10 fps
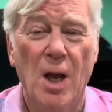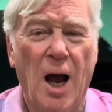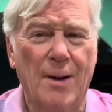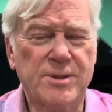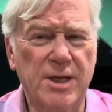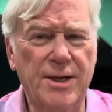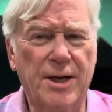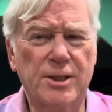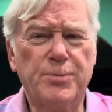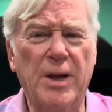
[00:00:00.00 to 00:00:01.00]
I'm sitting at
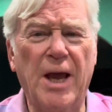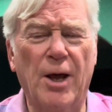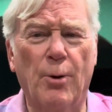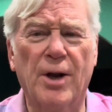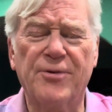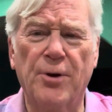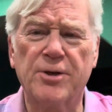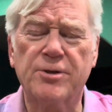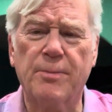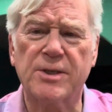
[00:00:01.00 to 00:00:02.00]
his piano and I
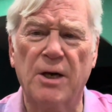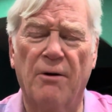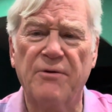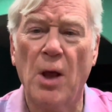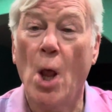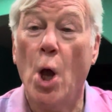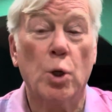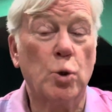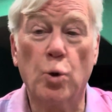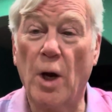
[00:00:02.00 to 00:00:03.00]
thought to myself,
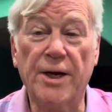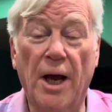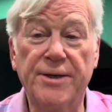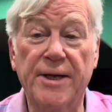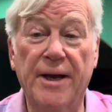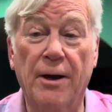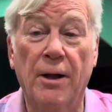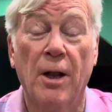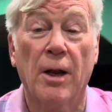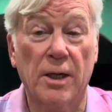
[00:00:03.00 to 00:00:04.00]
great idea,
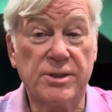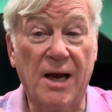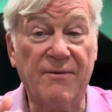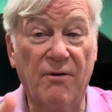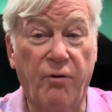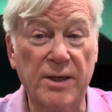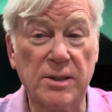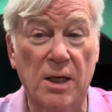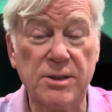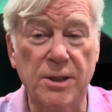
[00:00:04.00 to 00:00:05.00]
let's have a voice
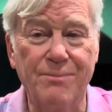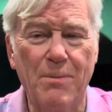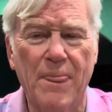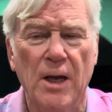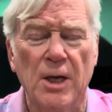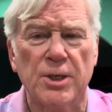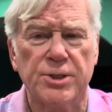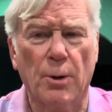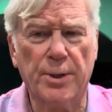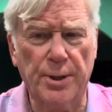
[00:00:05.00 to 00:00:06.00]
lesson.
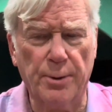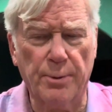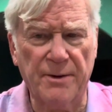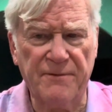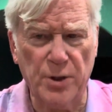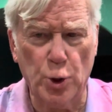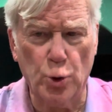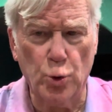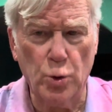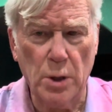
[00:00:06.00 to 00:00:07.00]
So we're going to
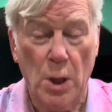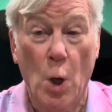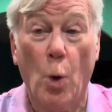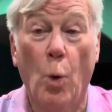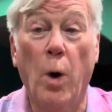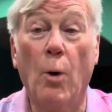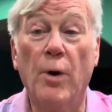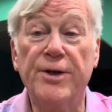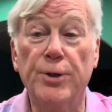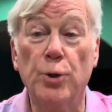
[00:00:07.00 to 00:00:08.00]
review what
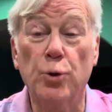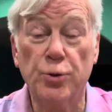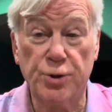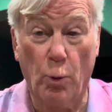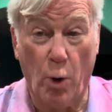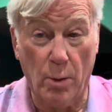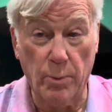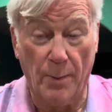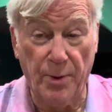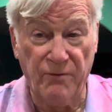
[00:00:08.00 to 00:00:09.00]
we do to warm
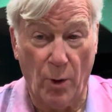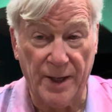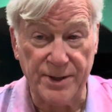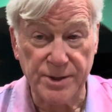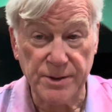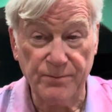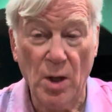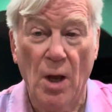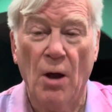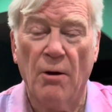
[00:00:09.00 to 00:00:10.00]
up a voice.
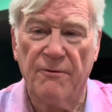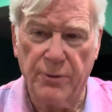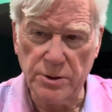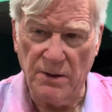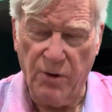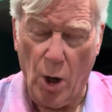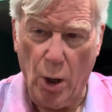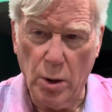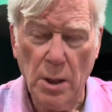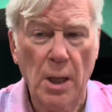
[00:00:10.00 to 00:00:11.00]
First of
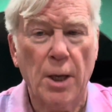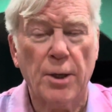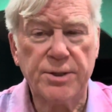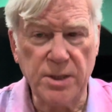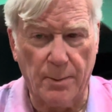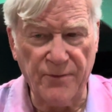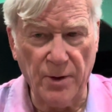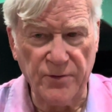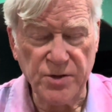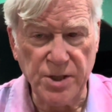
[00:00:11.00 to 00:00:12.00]
all, some of
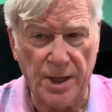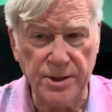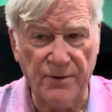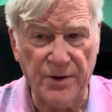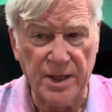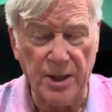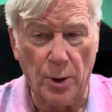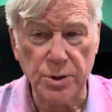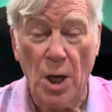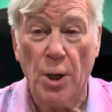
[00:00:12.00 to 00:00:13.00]
you have studied the
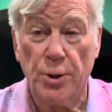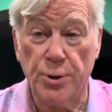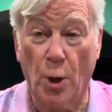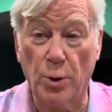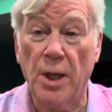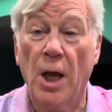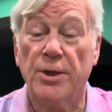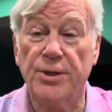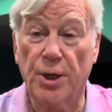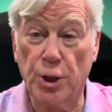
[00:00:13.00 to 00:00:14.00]
videos, know
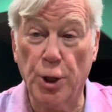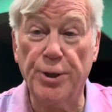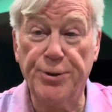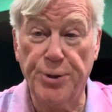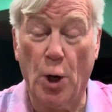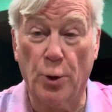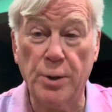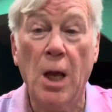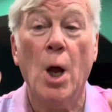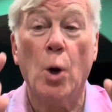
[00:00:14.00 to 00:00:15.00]
that a good
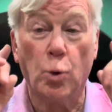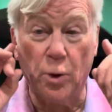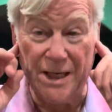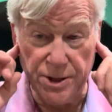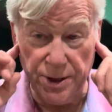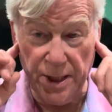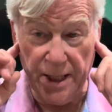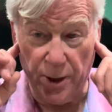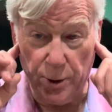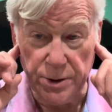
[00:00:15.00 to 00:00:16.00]
tone rings in the
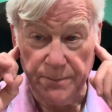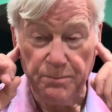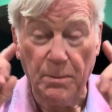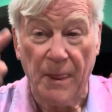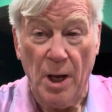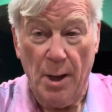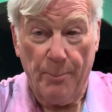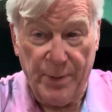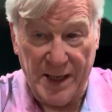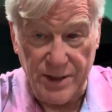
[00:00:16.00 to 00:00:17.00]
ears,
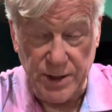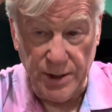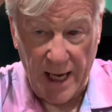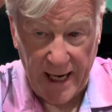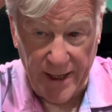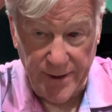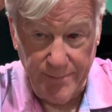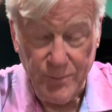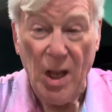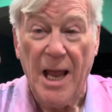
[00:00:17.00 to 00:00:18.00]
pings in the
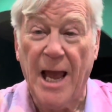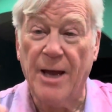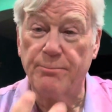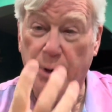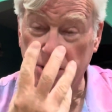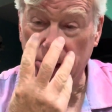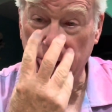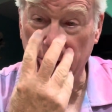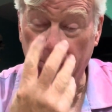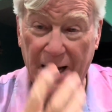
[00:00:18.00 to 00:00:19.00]
head, and buzzes
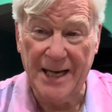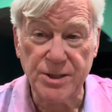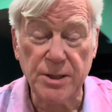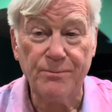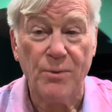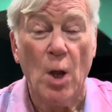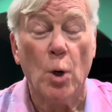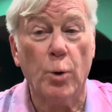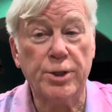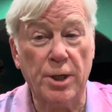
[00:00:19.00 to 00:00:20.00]
in the mask.
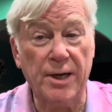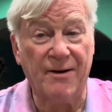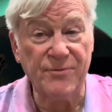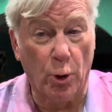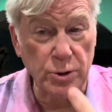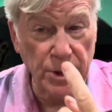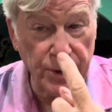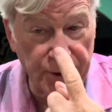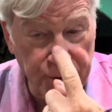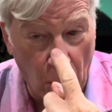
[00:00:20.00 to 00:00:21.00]
We should have nose in
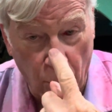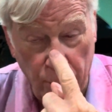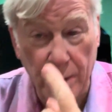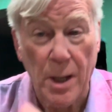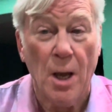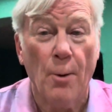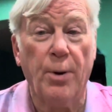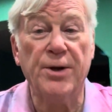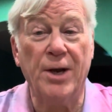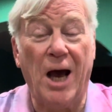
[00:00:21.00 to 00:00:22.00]
the tone,
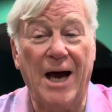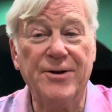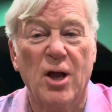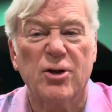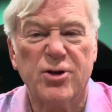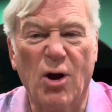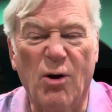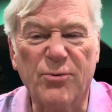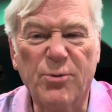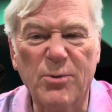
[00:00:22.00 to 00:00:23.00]
but not
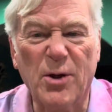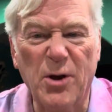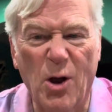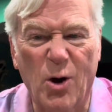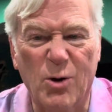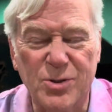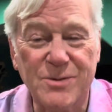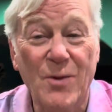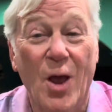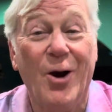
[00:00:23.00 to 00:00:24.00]
tone through the
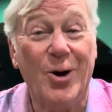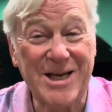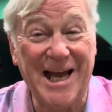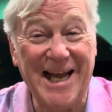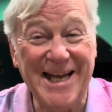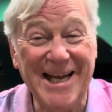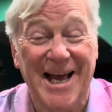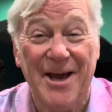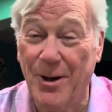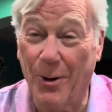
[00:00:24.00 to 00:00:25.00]
nose. Okay?
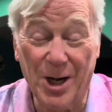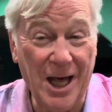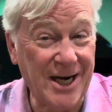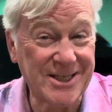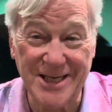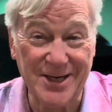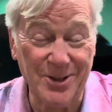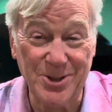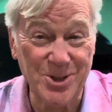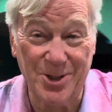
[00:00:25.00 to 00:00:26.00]
Now, a lot of
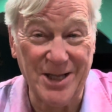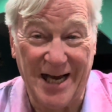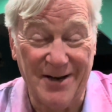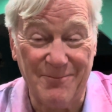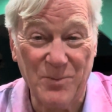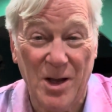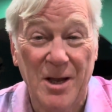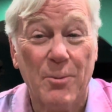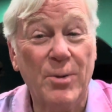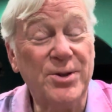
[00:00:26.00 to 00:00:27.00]
singers do that,
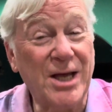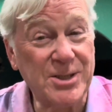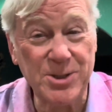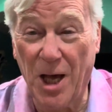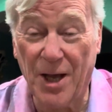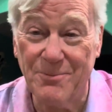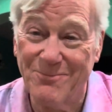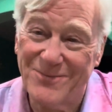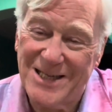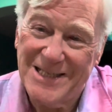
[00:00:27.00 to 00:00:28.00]
but that's
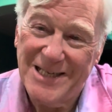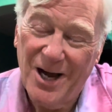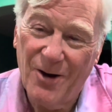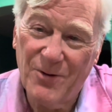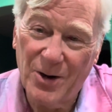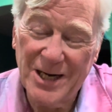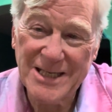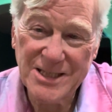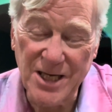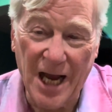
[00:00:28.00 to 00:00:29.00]
not a very
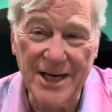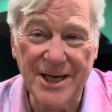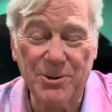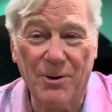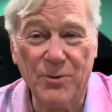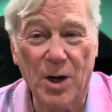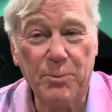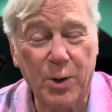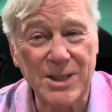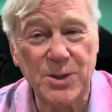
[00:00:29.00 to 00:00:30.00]
exciting or a very
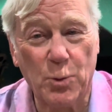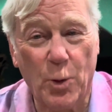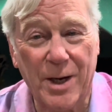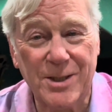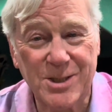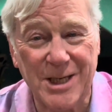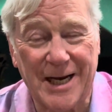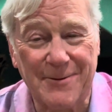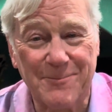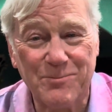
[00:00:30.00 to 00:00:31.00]
pleasant way to
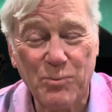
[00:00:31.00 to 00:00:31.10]
sing.